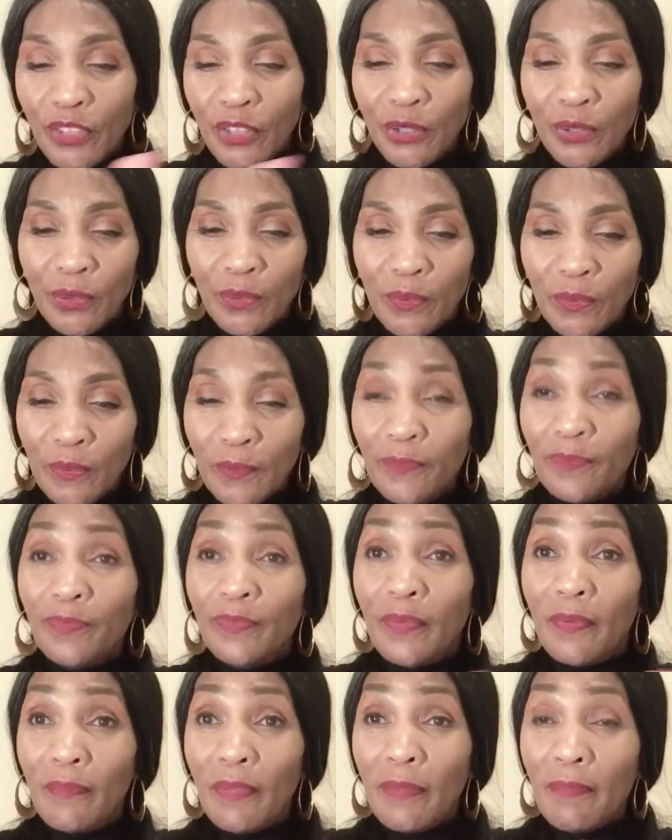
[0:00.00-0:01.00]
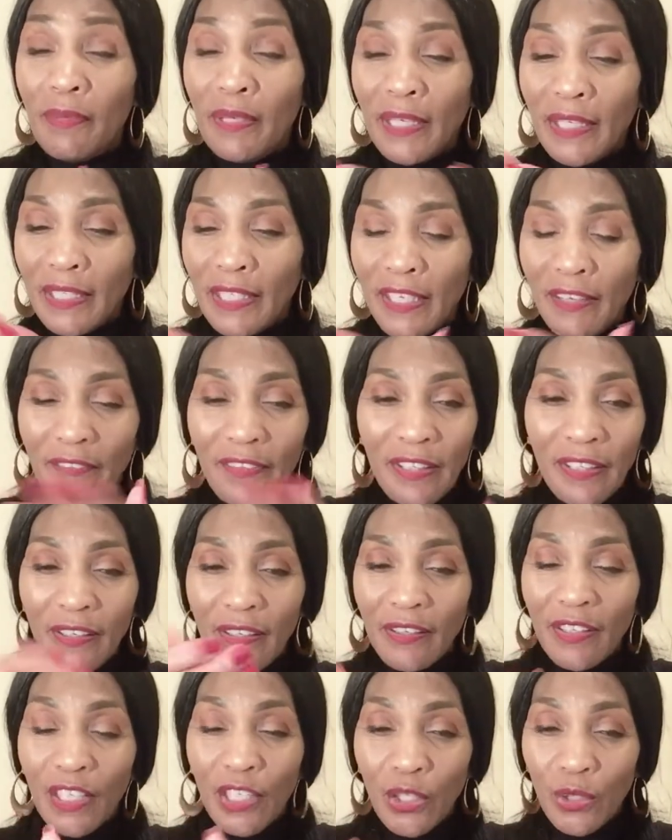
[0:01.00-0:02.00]
to me being given
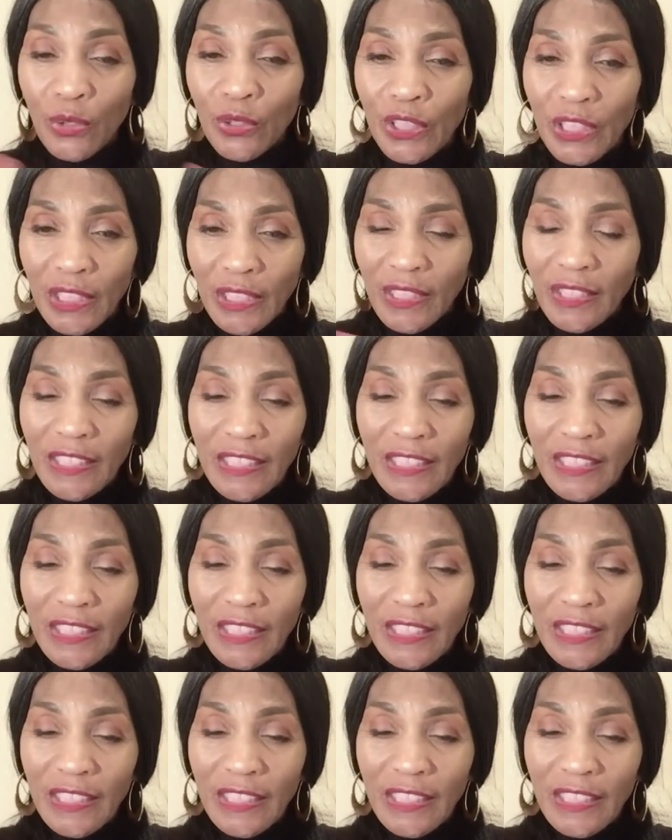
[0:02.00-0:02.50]
the lotion